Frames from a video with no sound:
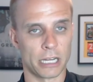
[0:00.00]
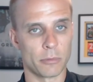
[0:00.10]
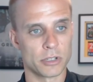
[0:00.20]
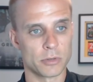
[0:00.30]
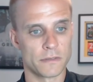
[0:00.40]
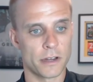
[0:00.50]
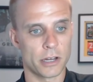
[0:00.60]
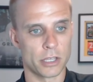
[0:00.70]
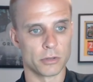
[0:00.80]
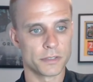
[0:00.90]
which was very
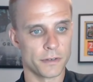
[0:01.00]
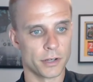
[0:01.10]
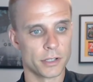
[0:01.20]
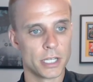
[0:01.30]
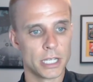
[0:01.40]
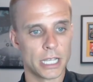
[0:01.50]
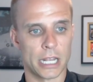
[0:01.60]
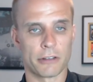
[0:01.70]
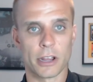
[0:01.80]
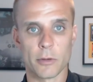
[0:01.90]
useful and a
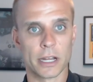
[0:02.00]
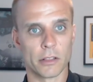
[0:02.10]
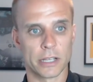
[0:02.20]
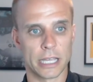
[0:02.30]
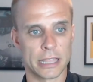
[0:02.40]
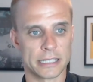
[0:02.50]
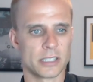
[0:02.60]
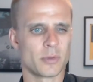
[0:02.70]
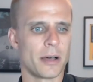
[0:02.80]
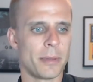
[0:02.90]
great way to look at things as well.